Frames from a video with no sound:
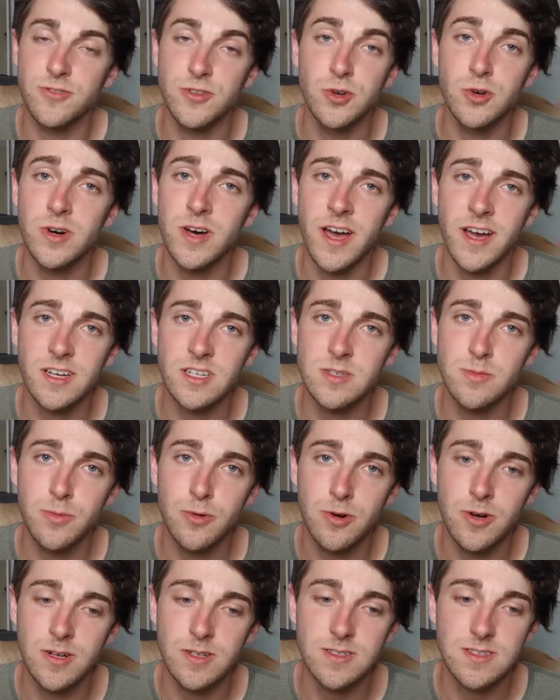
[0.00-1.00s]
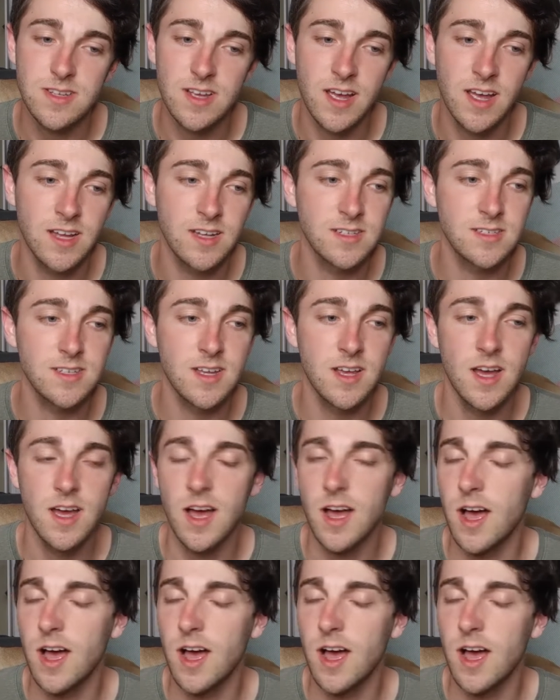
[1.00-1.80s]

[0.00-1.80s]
fuel exports and